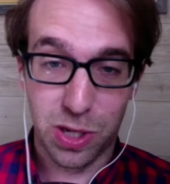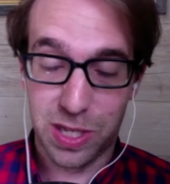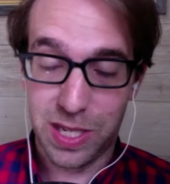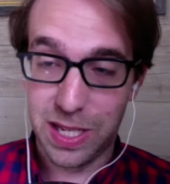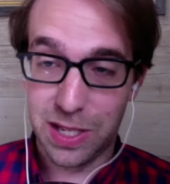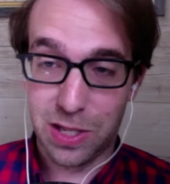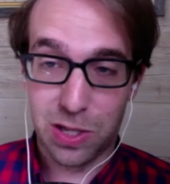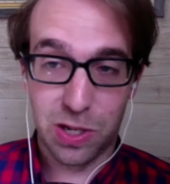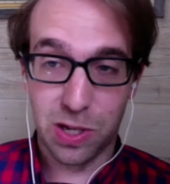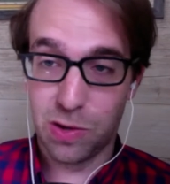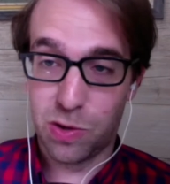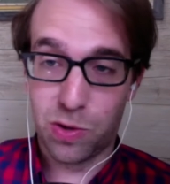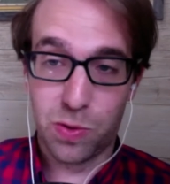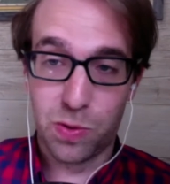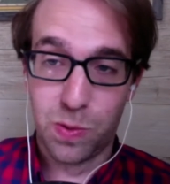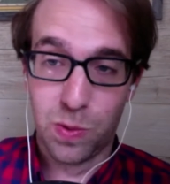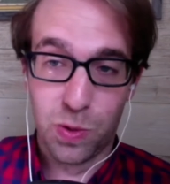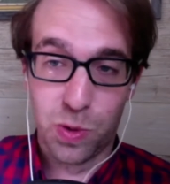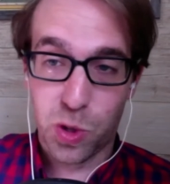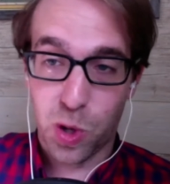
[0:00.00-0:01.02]
needs to
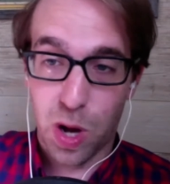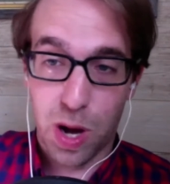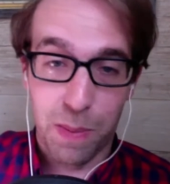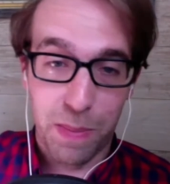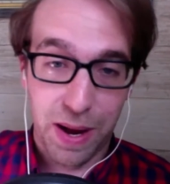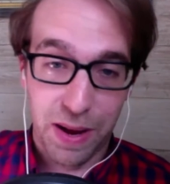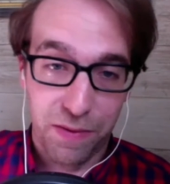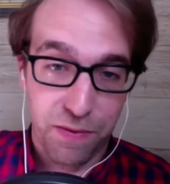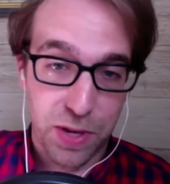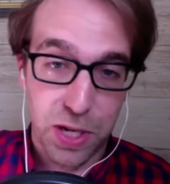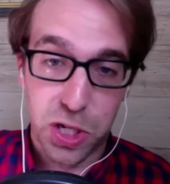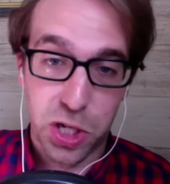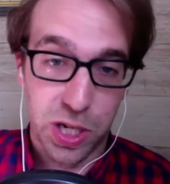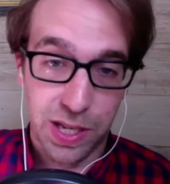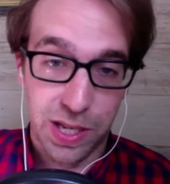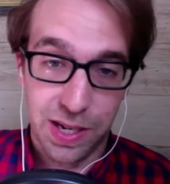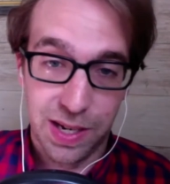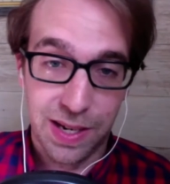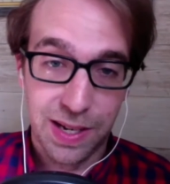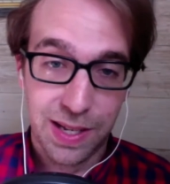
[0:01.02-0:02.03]
draw my
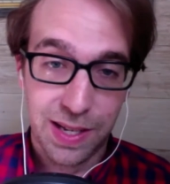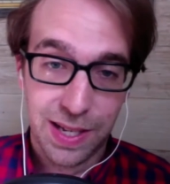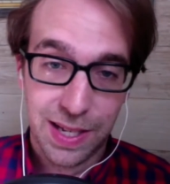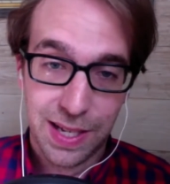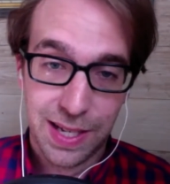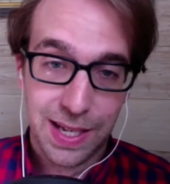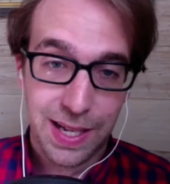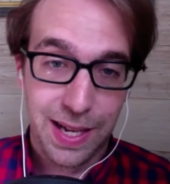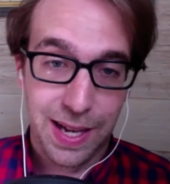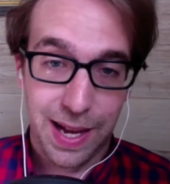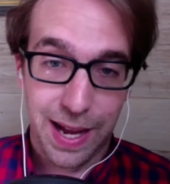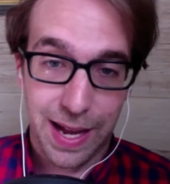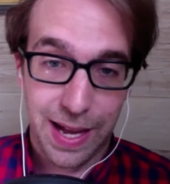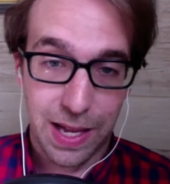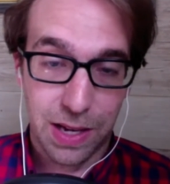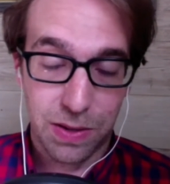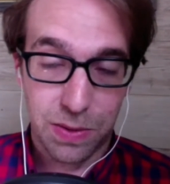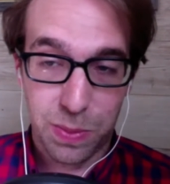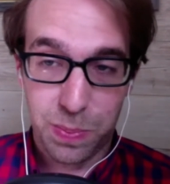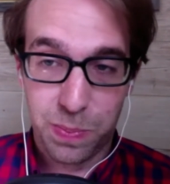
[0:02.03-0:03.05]
vision
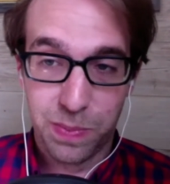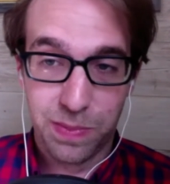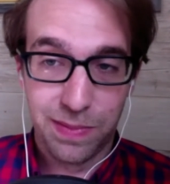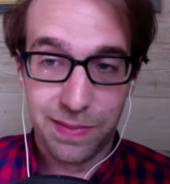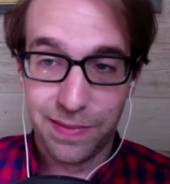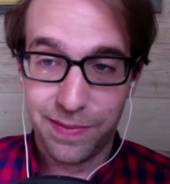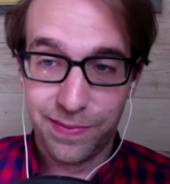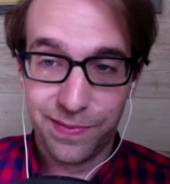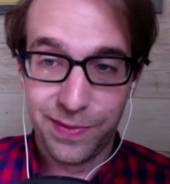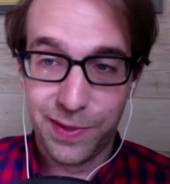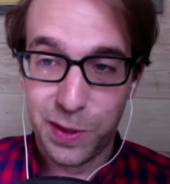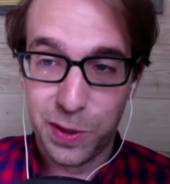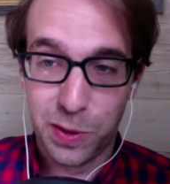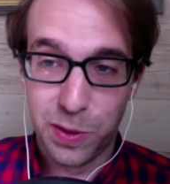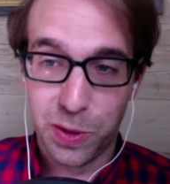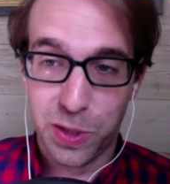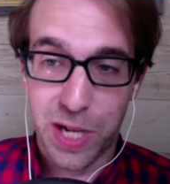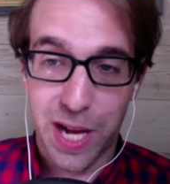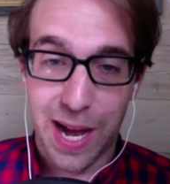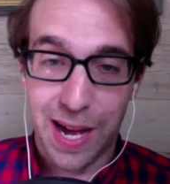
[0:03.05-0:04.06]
and
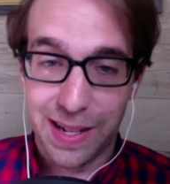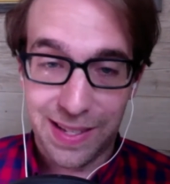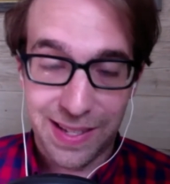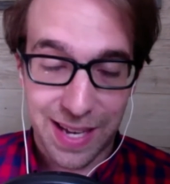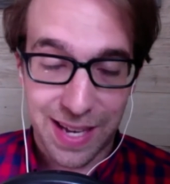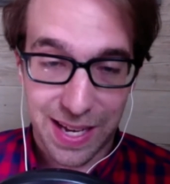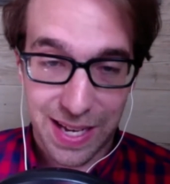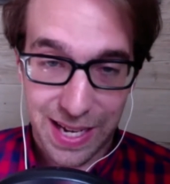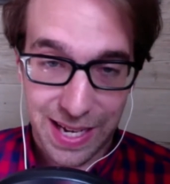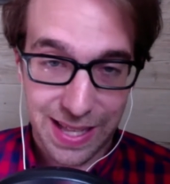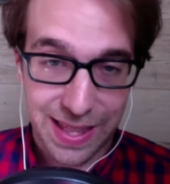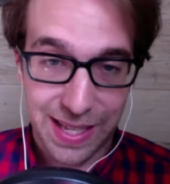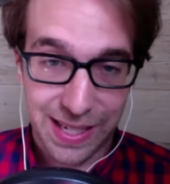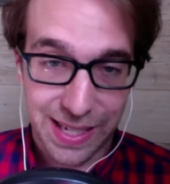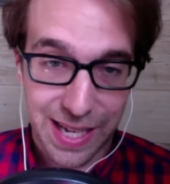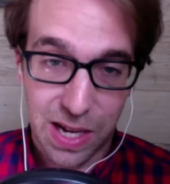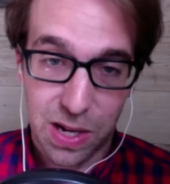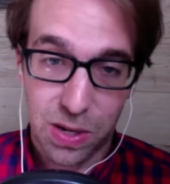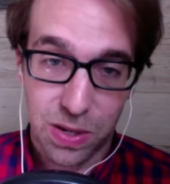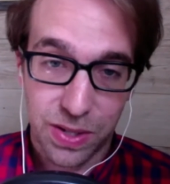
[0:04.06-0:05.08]
not say anything
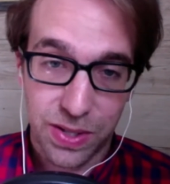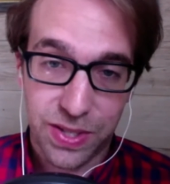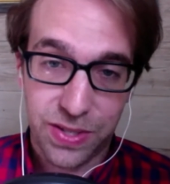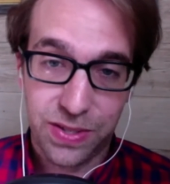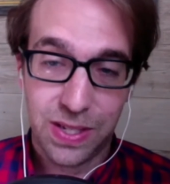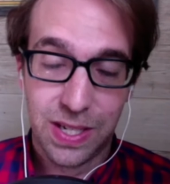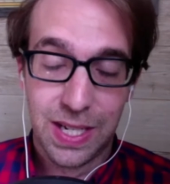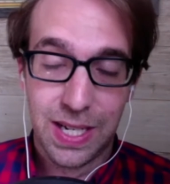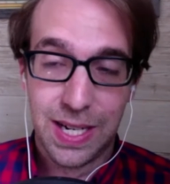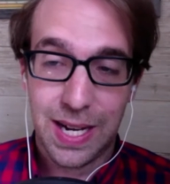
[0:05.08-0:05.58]
else.